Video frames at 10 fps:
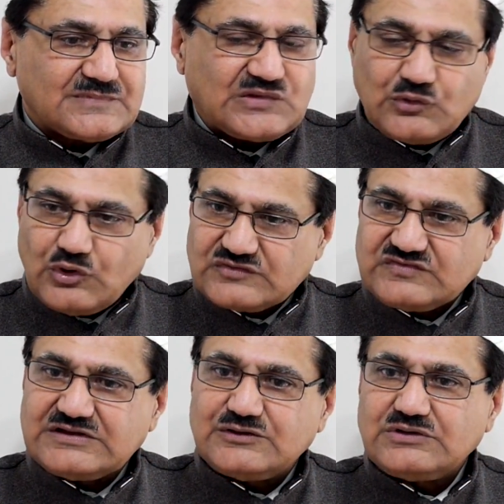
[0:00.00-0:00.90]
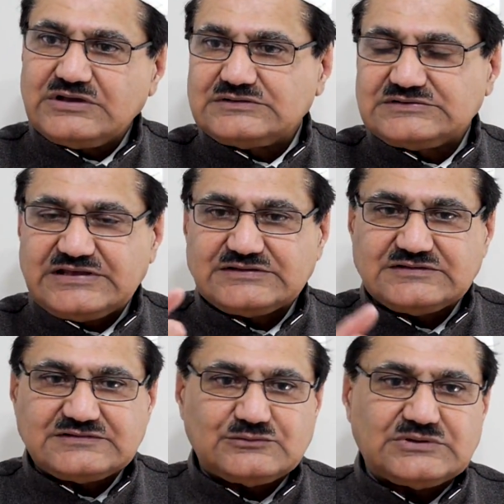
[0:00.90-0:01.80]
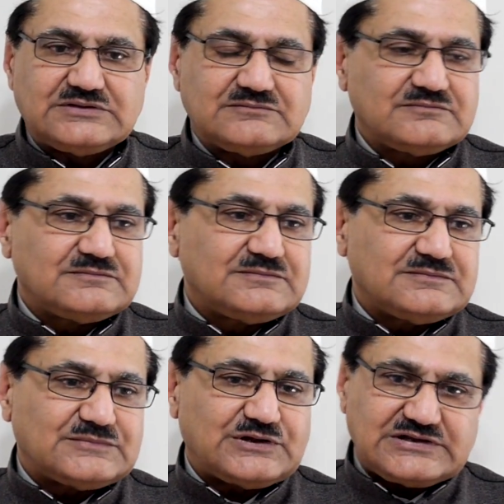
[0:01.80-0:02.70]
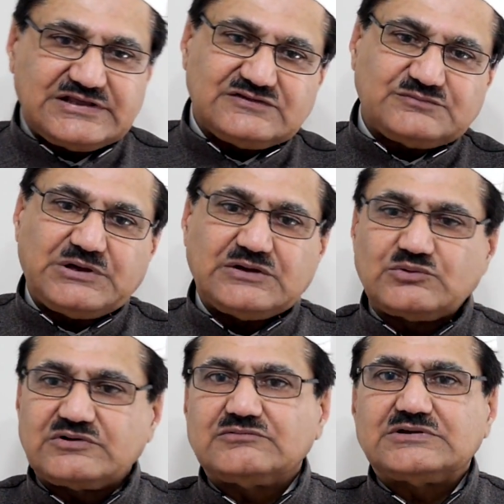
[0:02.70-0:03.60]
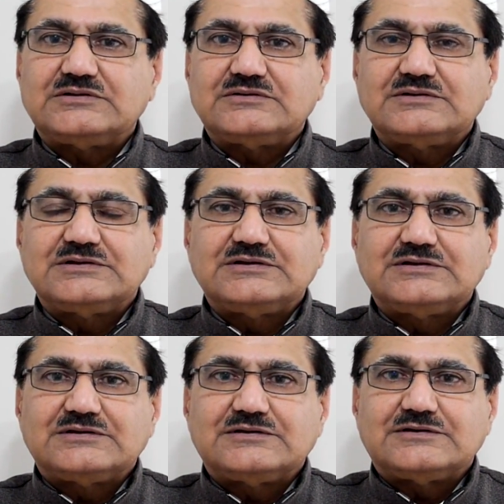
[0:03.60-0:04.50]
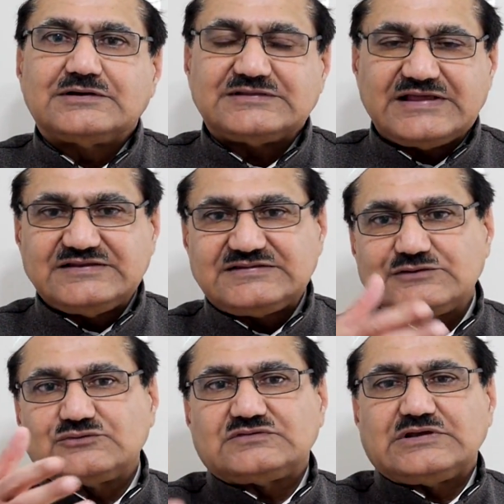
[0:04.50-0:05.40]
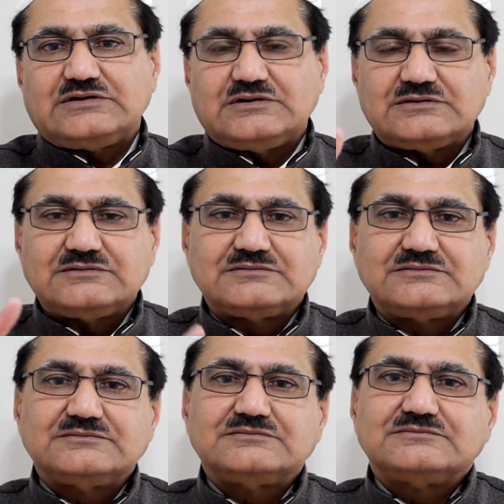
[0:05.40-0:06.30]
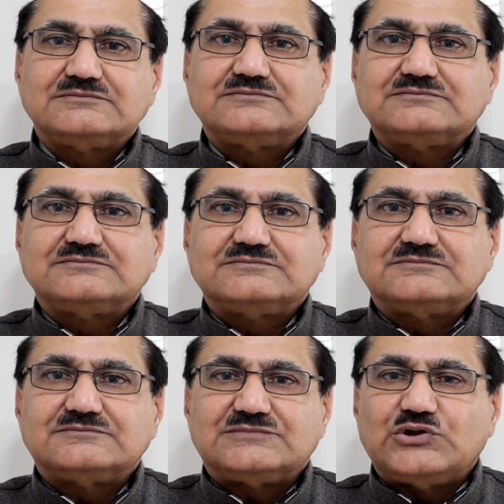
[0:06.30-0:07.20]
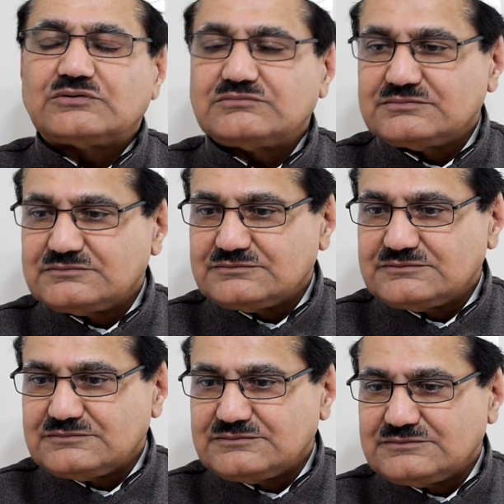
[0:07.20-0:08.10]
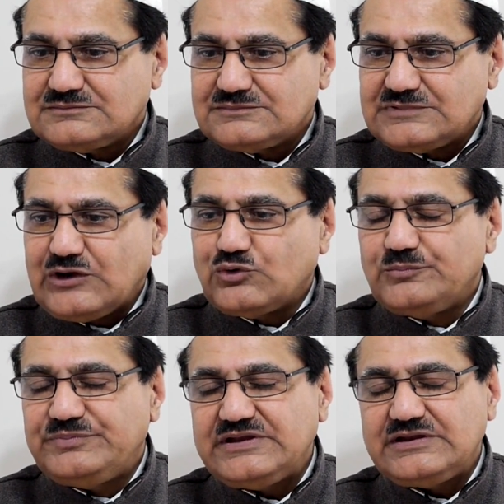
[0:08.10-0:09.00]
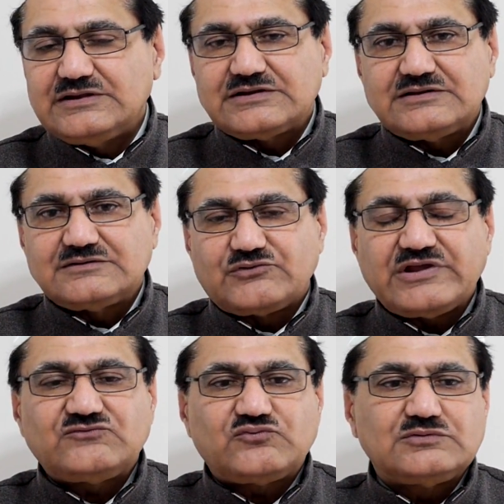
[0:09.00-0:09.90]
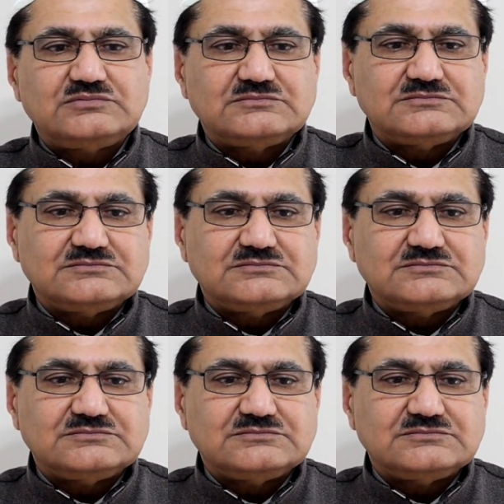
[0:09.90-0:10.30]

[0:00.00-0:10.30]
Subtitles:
So God said, okay, I'll take this away. I'll take his power away. And then he said to Satan, look, how obedient and grateful